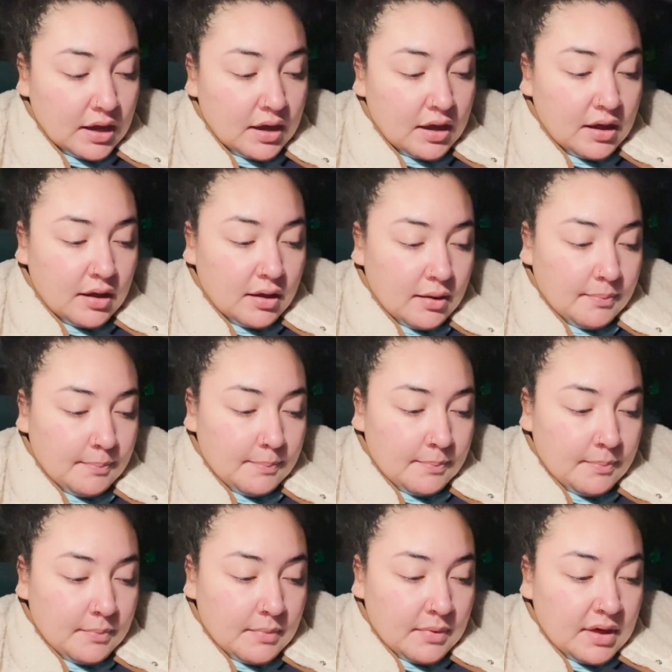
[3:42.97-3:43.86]

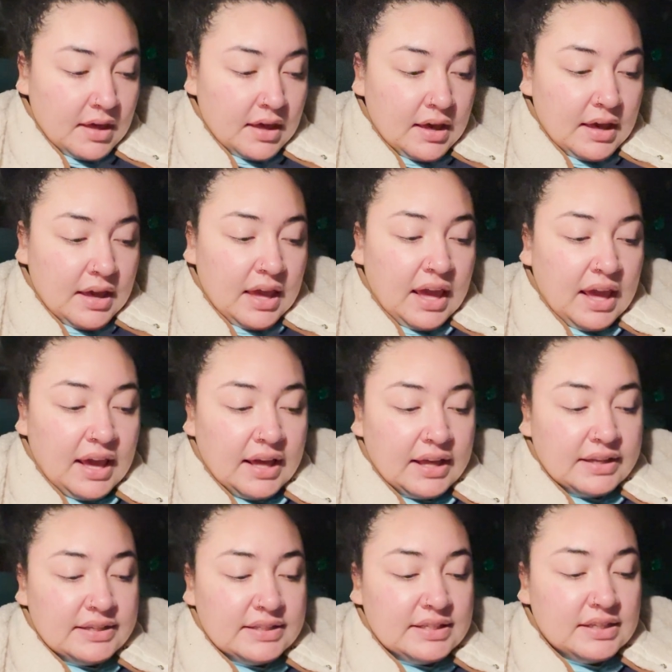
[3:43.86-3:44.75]
Um,
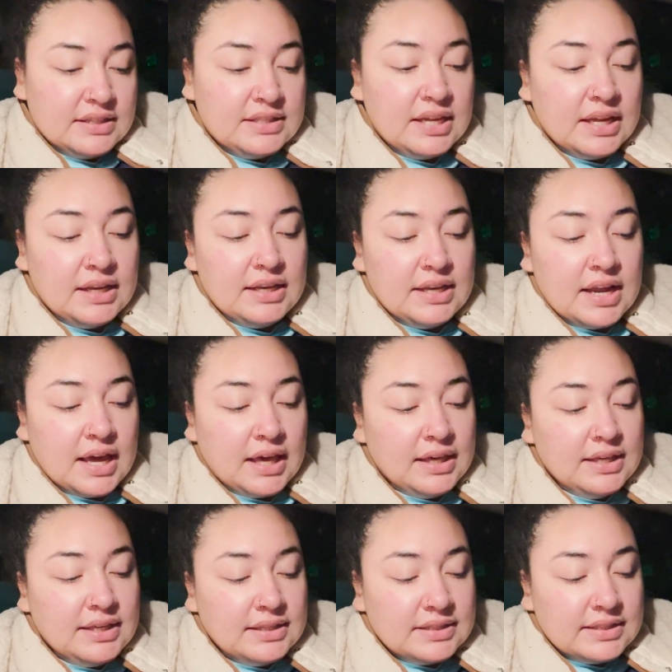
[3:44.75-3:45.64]
and
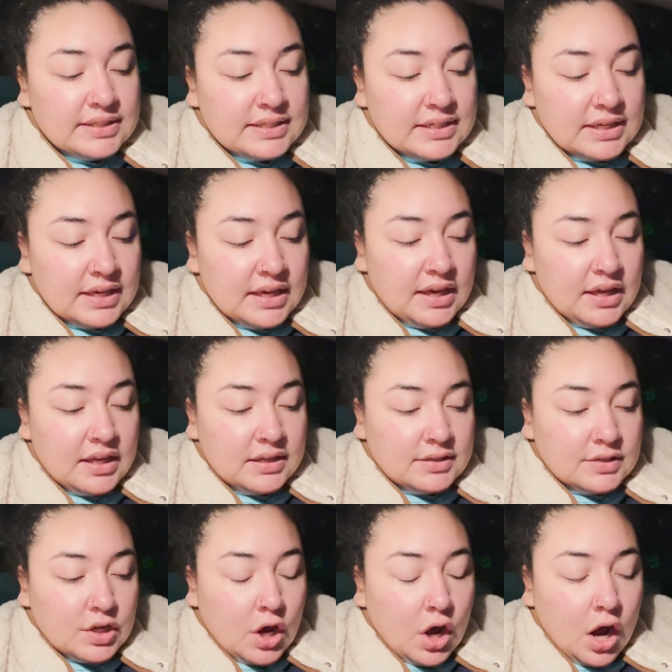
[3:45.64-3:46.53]
tonight
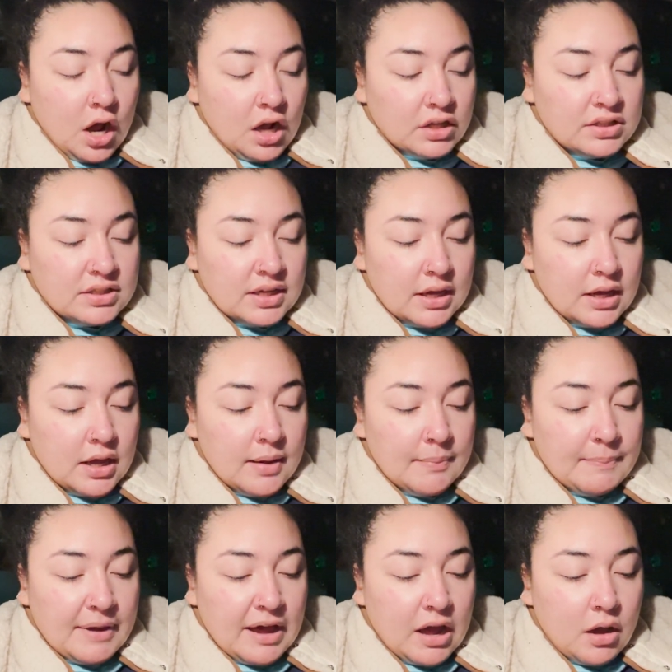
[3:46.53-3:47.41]
it talked
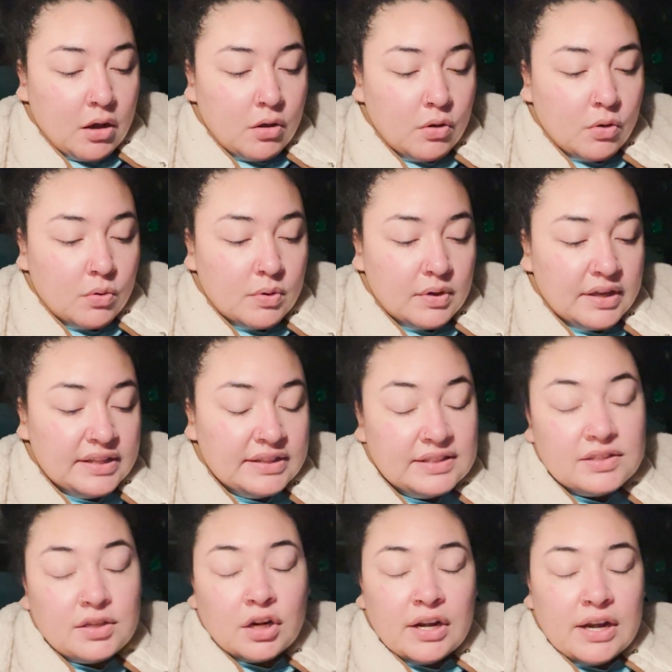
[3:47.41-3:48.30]
about,
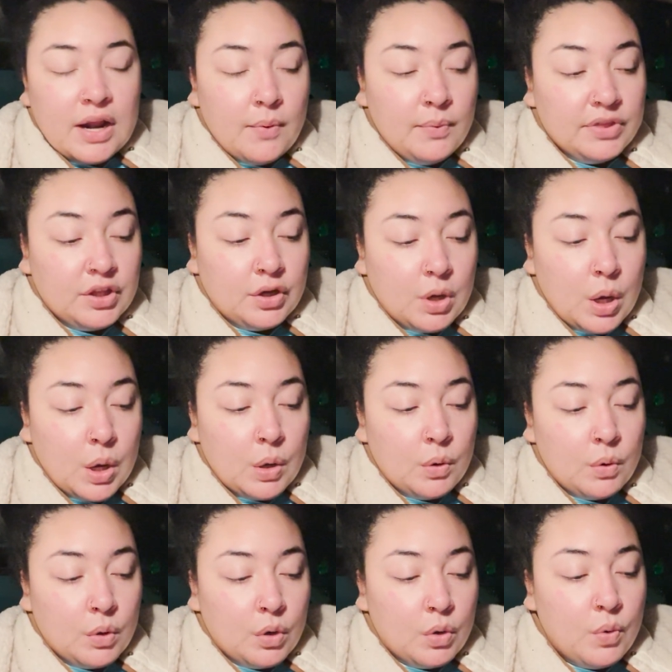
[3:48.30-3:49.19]
it started out with the
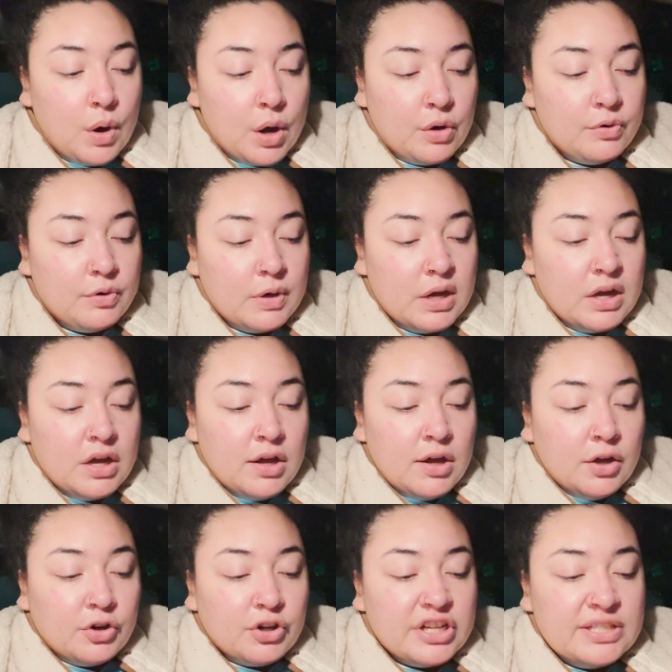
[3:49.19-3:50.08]
quote, quote,
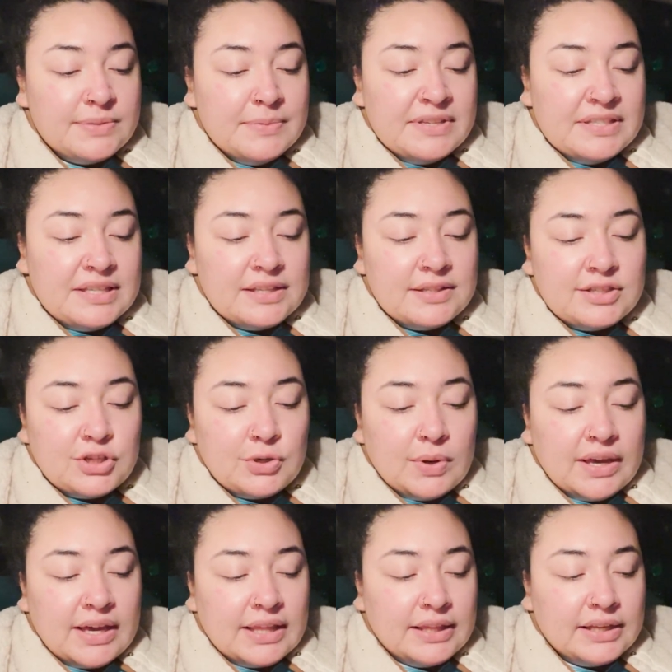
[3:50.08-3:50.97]
"Christmas is
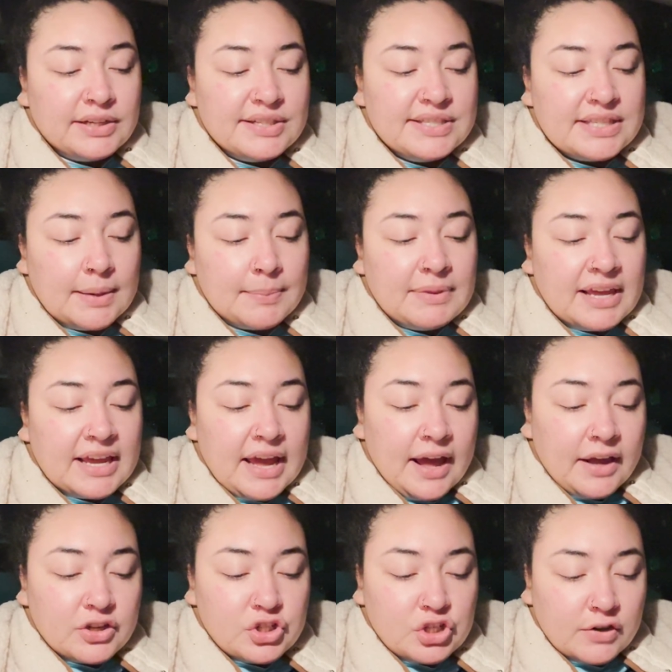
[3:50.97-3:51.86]
doing a little something
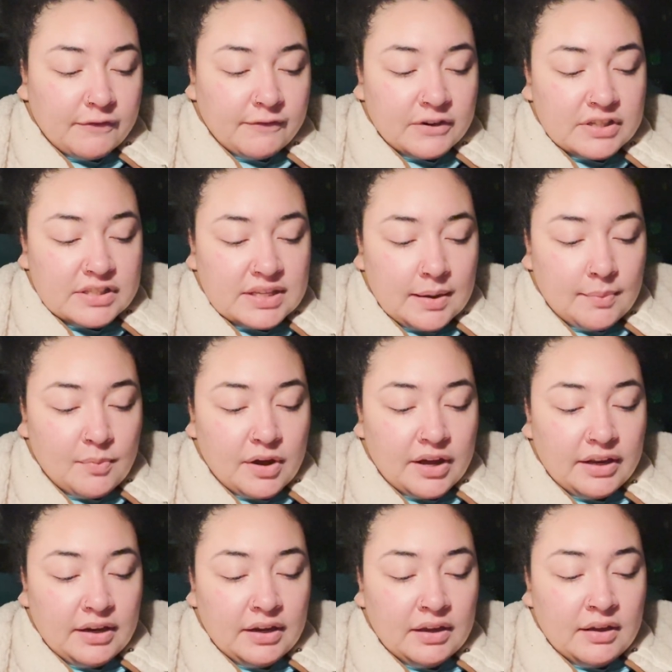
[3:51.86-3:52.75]
extra for someone"